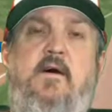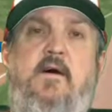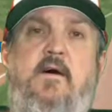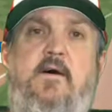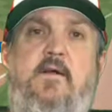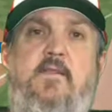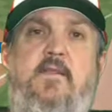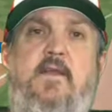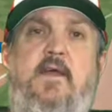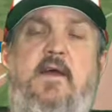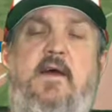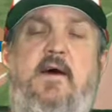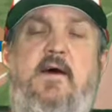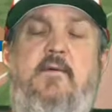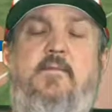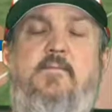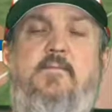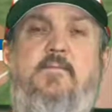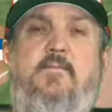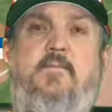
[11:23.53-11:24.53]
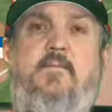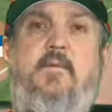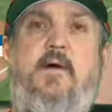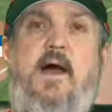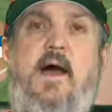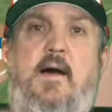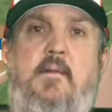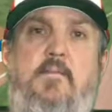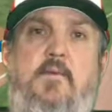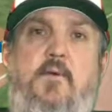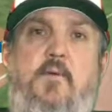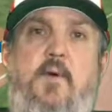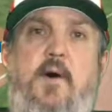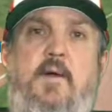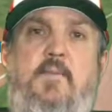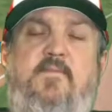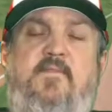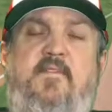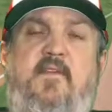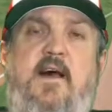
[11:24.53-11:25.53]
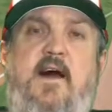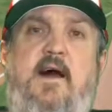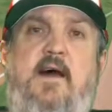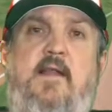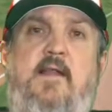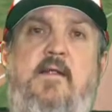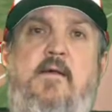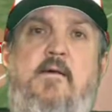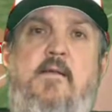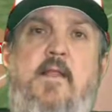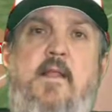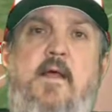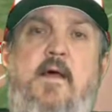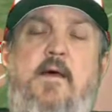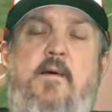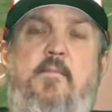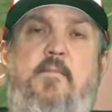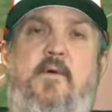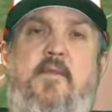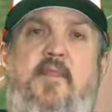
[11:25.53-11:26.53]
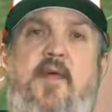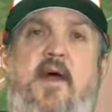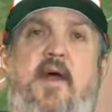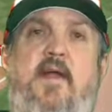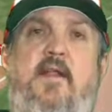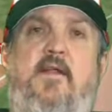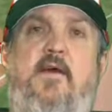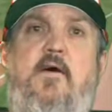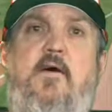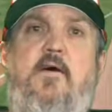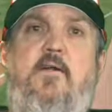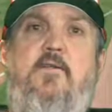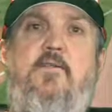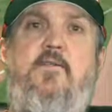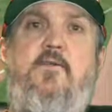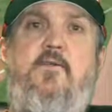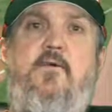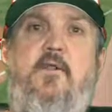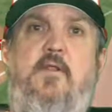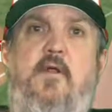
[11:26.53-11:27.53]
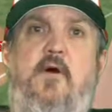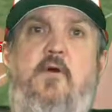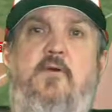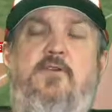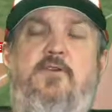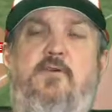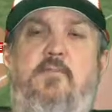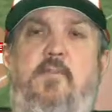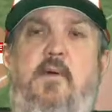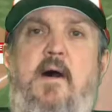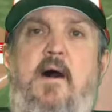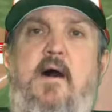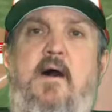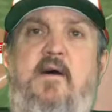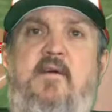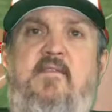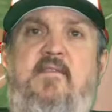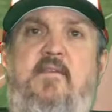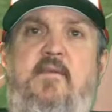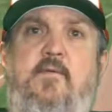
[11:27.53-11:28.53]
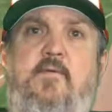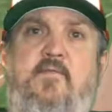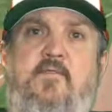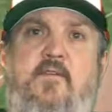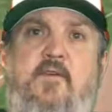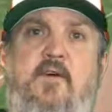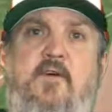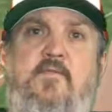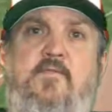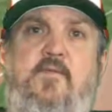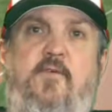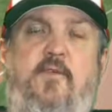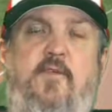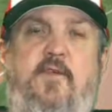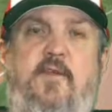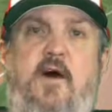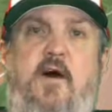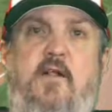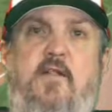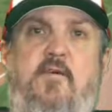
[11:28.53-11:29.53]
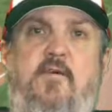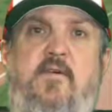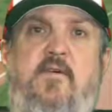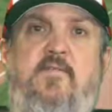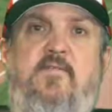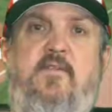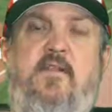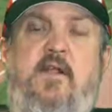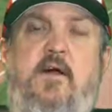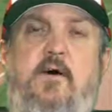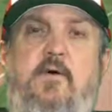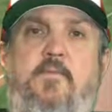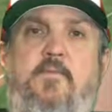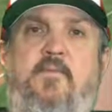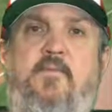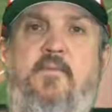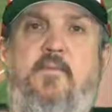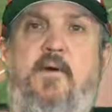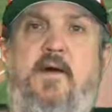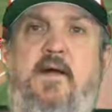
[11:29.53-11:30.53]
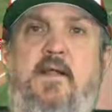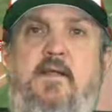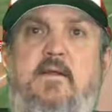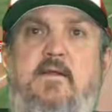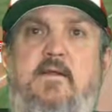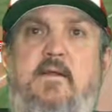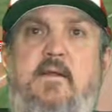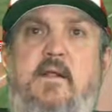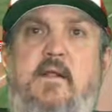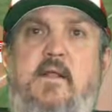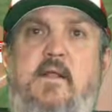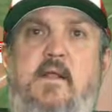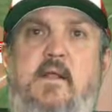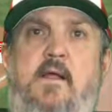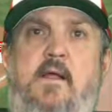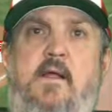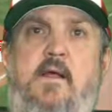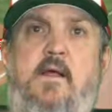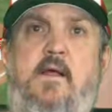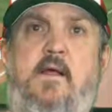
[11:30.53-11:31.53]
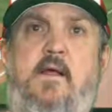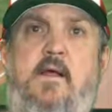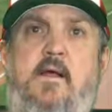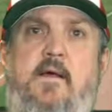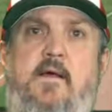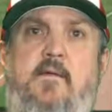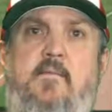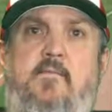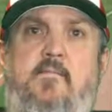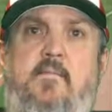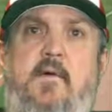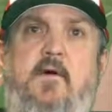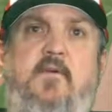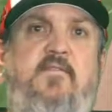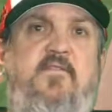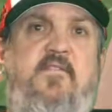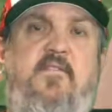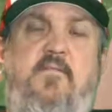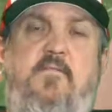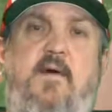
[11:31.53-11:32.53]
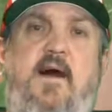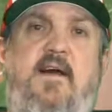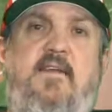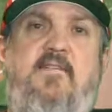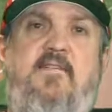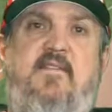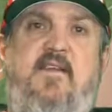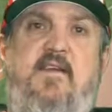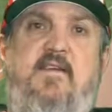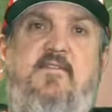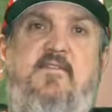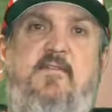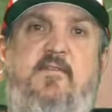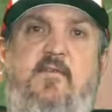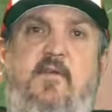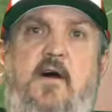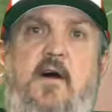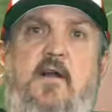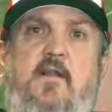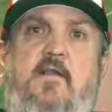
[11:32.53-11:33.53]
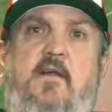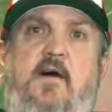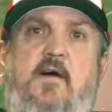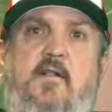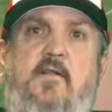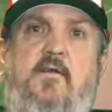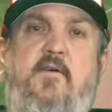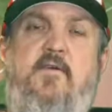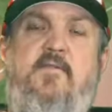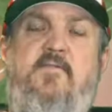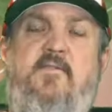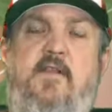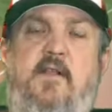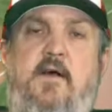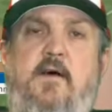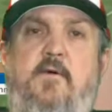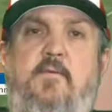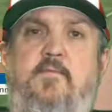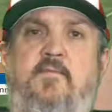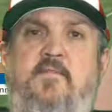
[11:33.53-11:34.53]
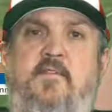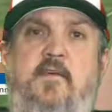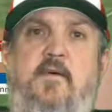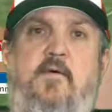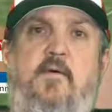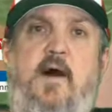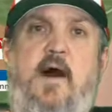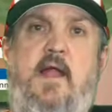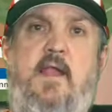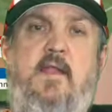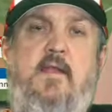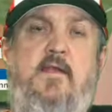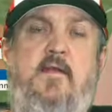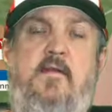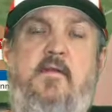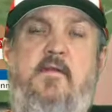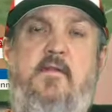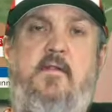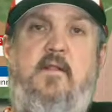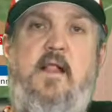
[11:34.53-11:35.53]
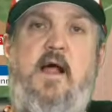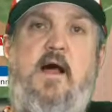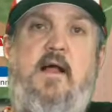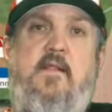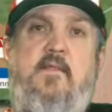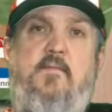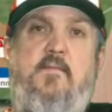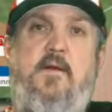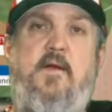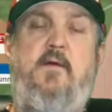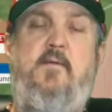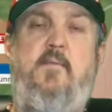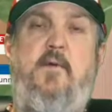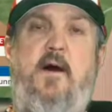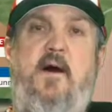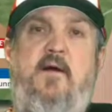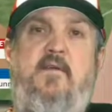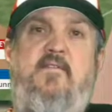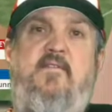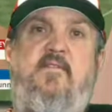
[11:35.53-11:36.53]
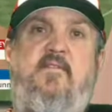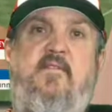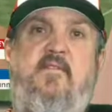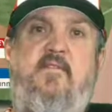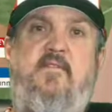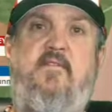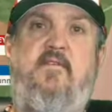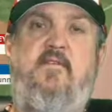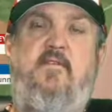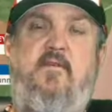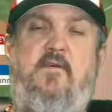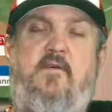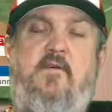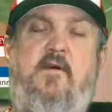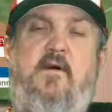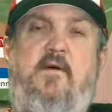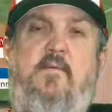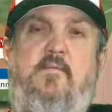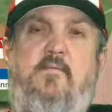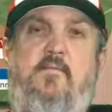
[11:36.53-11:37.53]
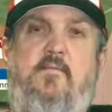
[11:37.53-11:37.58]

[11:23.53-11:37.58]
on the APBAGo website, but they had gone to a larger box that was good for the taller envelopes, but most of my sets are not taller envelopes, so I didn't like the bigger boxes because it took up